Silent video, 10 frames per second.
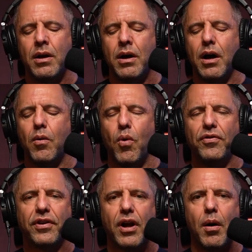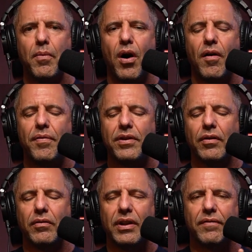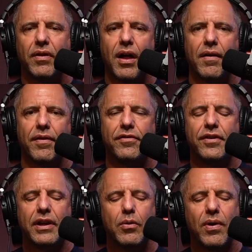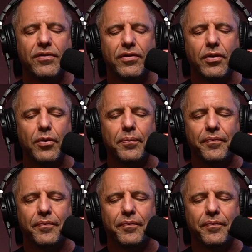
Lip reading: Ones that come off, it doesn't leave a lot of the sticky residue.